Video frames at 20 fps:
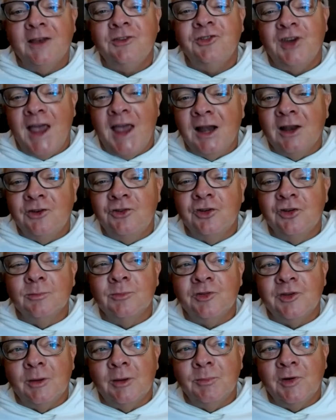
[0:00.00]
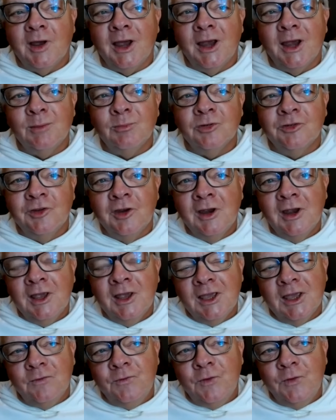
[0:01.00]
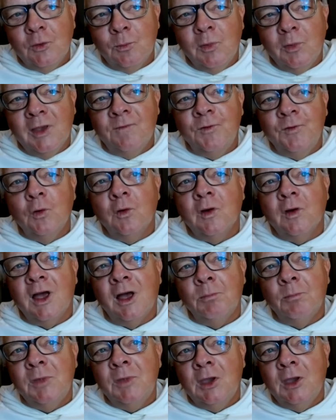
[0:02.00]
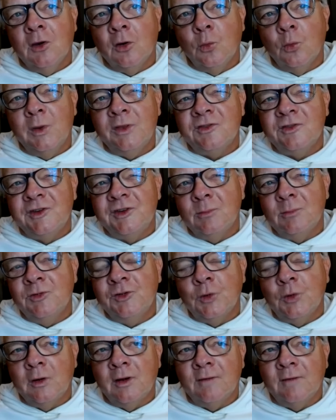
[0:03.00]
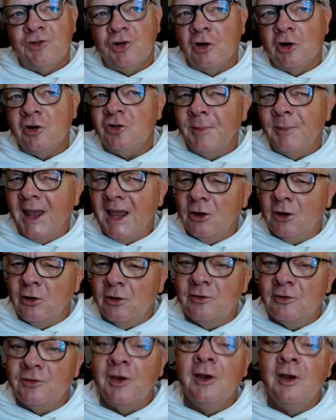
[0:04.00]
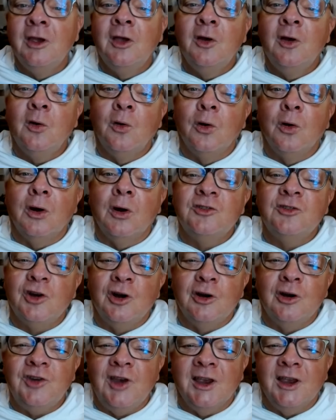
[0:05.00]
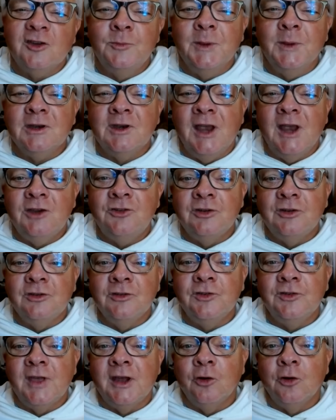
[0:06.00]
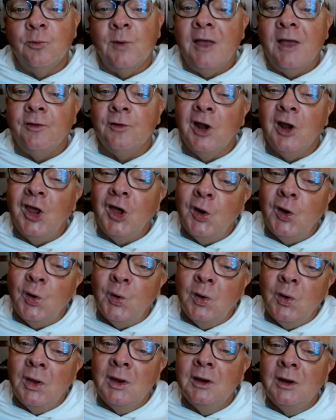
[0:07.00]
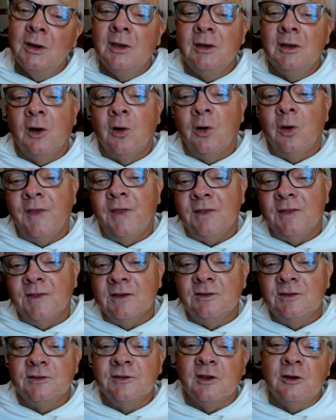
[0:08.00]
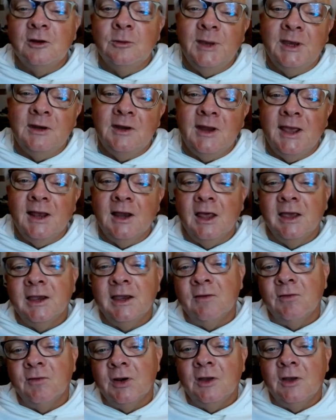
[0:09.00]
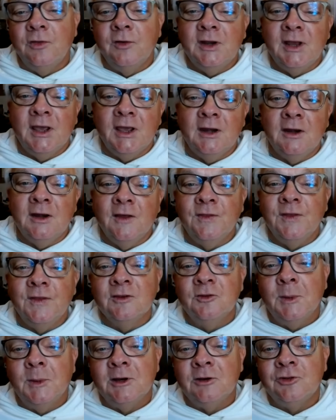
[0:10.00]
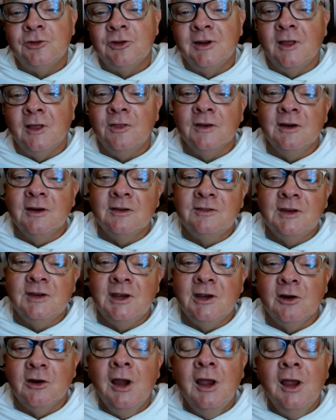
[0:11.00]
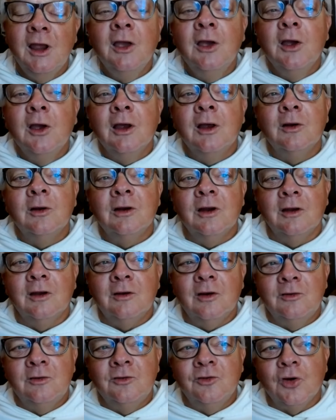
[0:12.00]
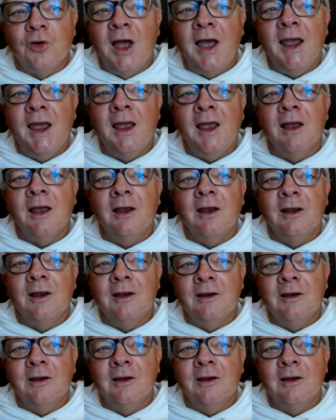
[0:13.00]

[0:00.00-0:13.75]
I challenge them sometimes, if you come here with some sort of church manners or church expectations that are rather low, or that this is going to be a day like every other day, nothing special, nothing to see here, try